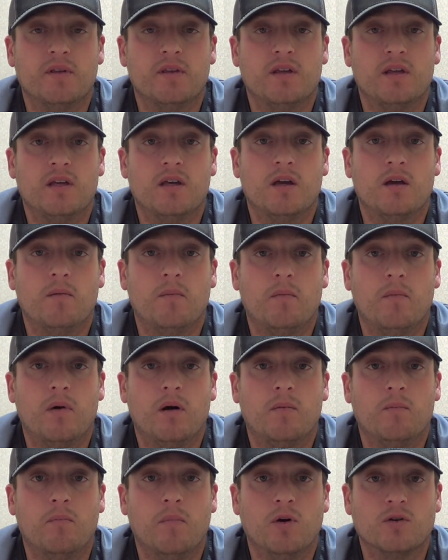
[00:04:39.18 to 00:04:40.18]
of the
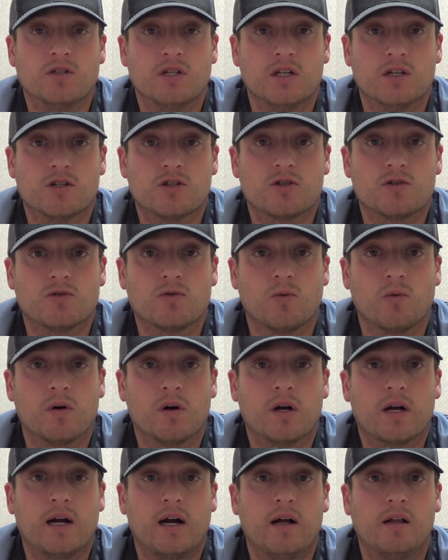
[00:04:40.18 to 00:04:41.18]
most
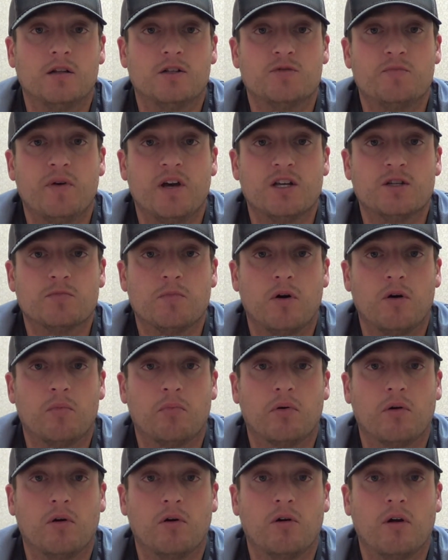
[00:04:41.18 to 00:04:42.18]
historic college baseball
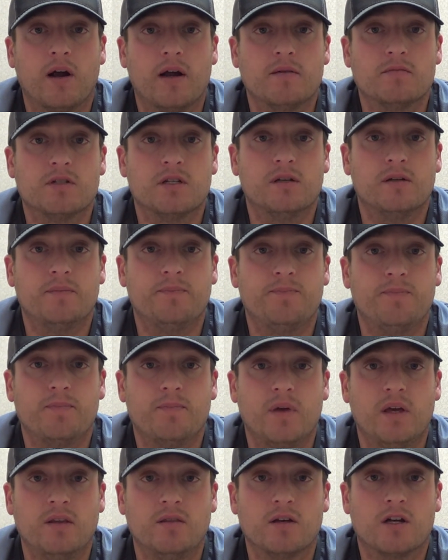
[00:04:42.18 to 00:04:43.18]
programs
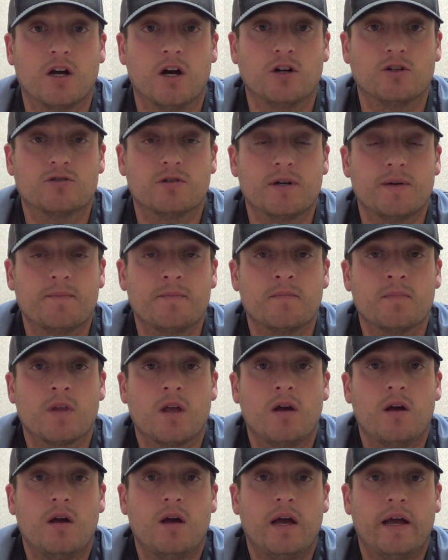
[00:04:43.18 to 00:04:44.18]
in the country
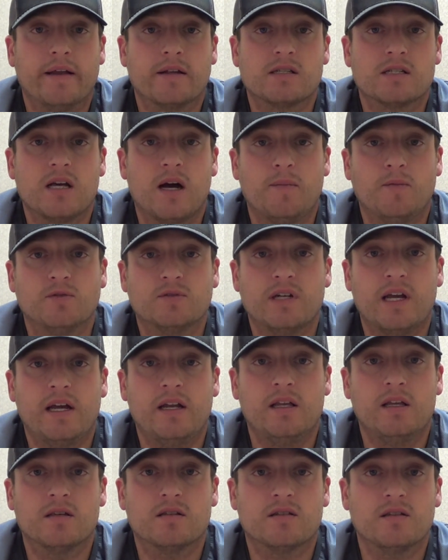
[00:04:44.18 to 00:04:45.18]
and
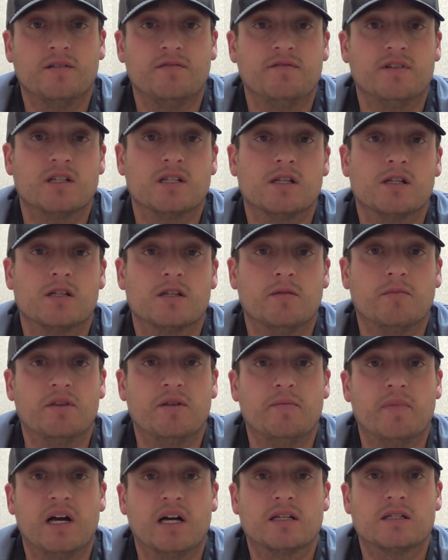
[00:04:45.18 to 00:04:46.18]
simultaneously visit some of
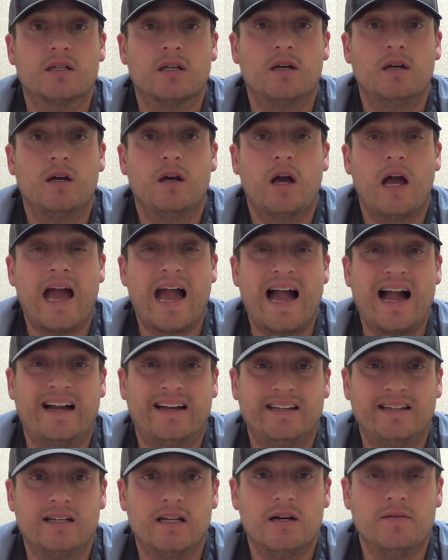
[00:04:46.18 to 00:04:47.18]
the best
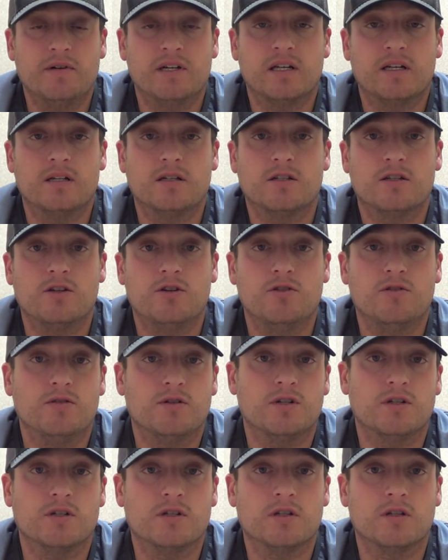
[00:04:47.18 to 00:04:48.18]
academic
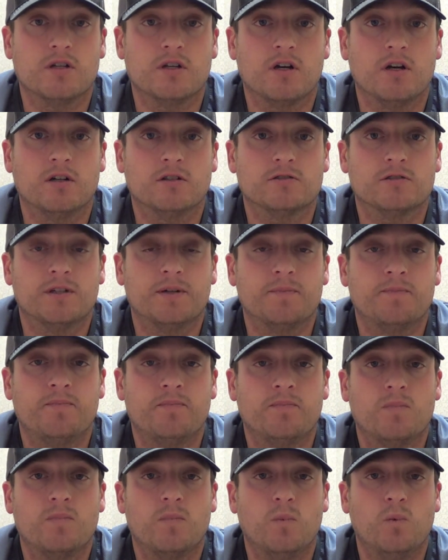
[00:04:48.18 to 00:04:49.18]
institutions in the country.
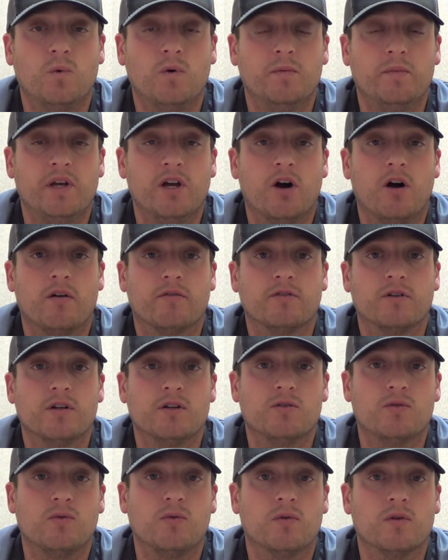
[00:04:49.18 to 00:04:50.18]
We'll be
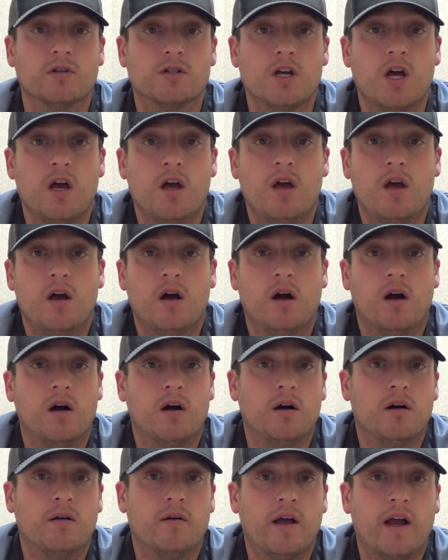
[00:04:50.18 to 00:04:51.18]
offering tours
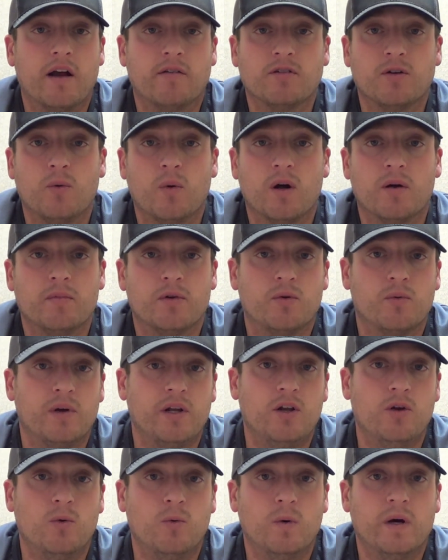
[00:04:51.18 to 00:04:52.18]
everywhere
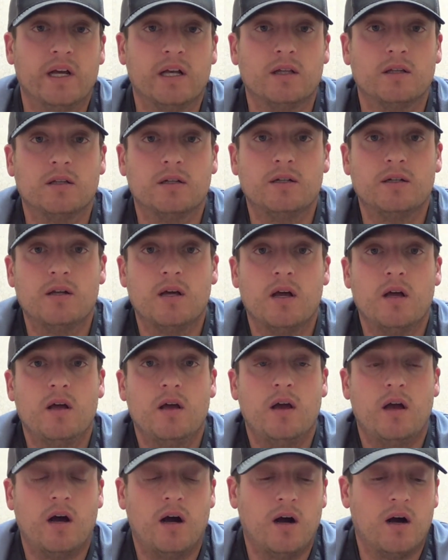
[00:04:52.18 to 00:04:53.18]
between New England
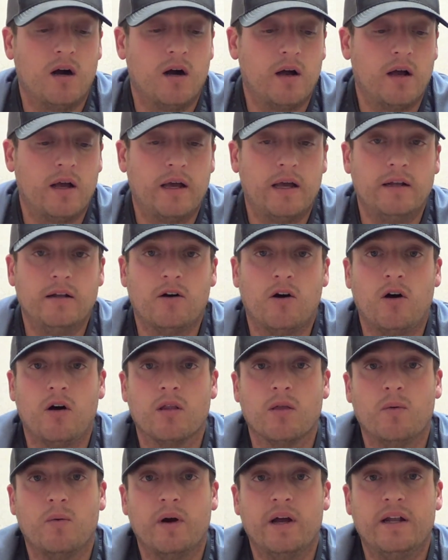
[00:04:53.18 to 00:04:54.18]

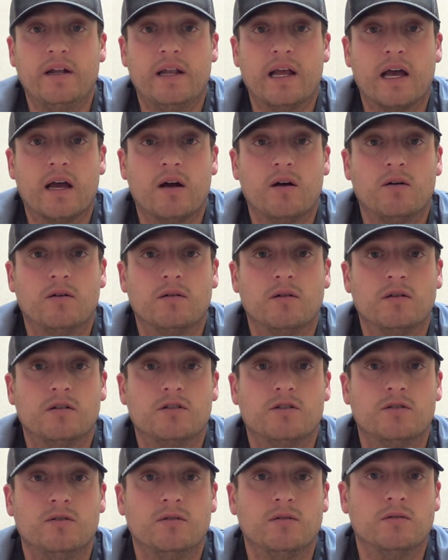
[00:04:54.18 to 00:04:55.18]
all the way down
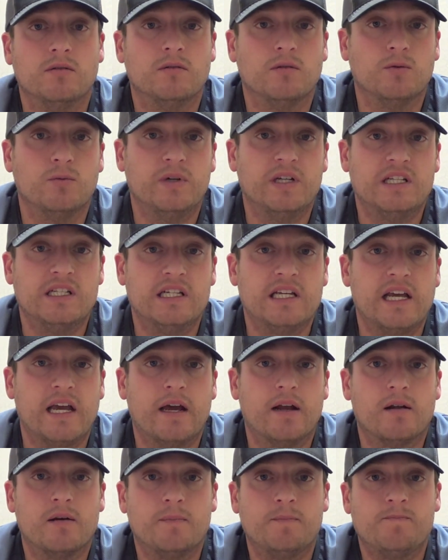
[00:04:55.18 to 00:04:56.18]
to
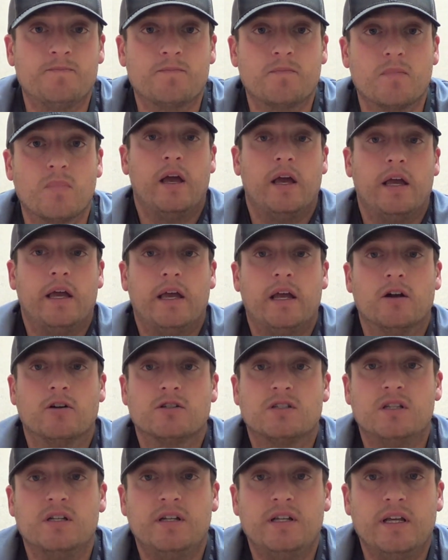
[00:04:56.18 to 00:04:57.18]
Louisiana.
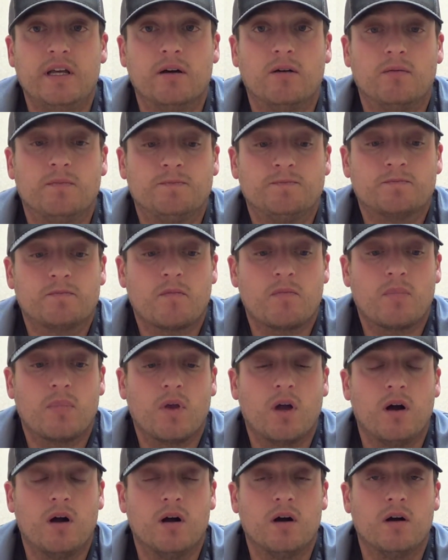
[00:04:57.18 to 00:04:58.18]
Here's the deal.
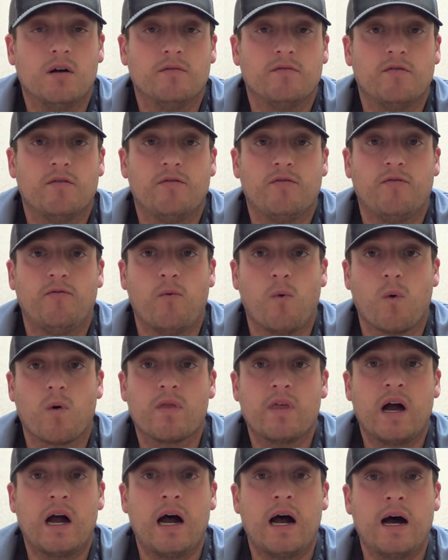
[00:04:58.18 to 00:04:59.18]
For
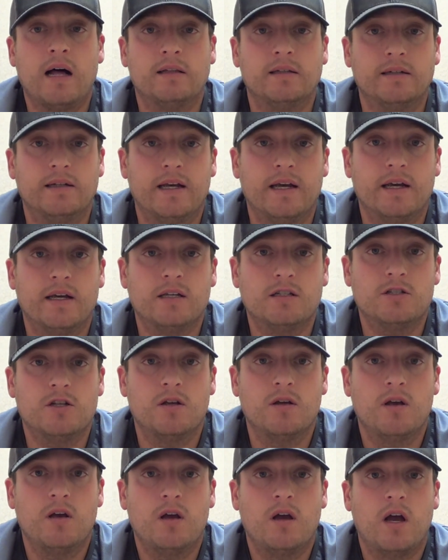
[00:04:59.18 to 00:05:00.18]
the holidays,
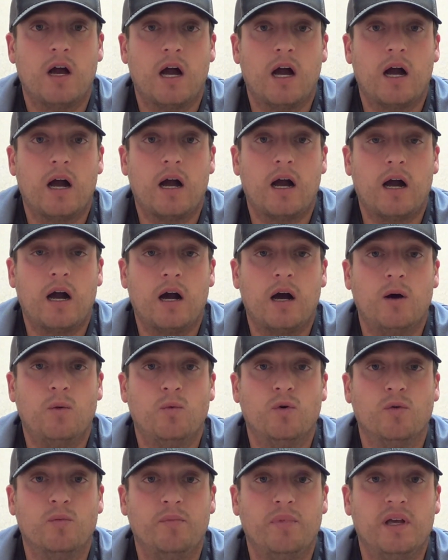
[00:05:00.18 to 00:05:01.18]
I
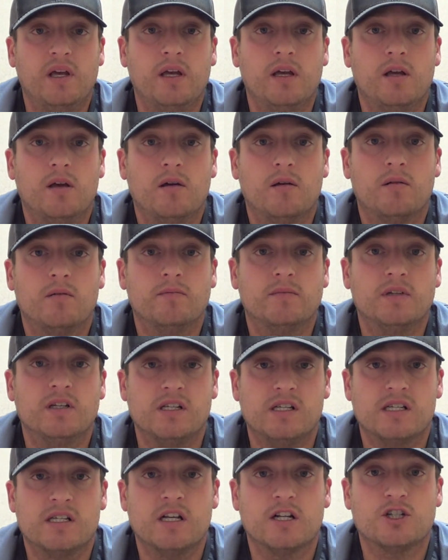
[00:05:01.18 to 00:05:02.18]
will be
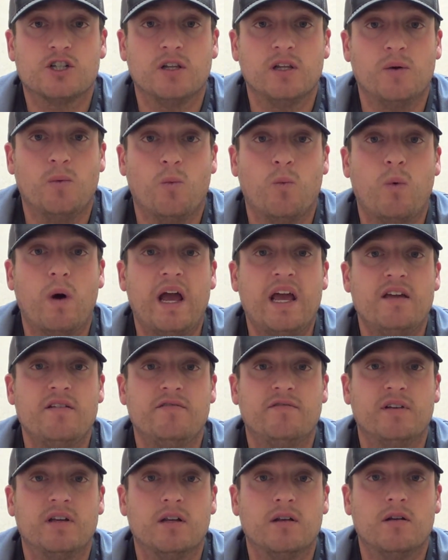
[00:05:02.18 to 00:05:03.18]
essentially
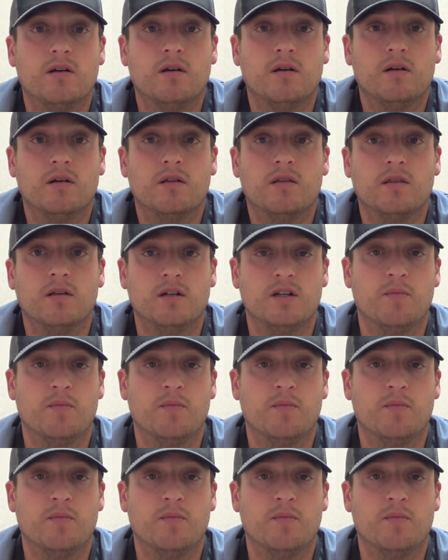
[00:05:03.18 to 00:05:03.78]
waiving the